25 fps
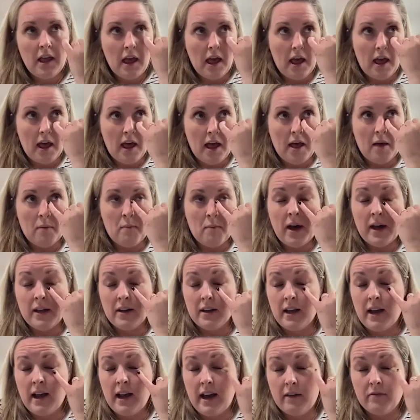
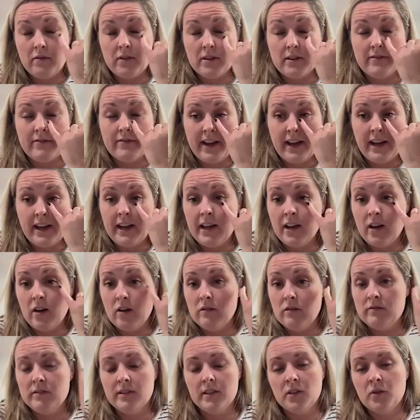And after failing
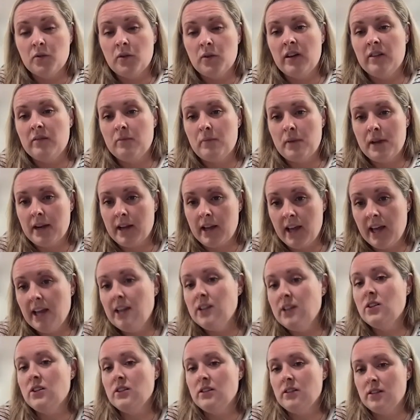over 12
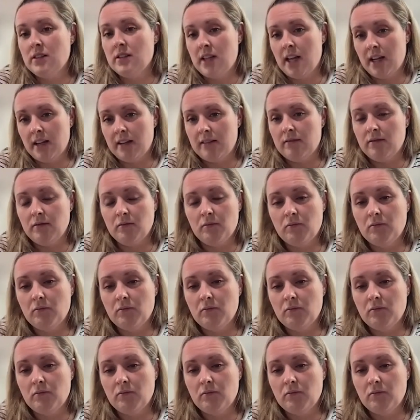medications, that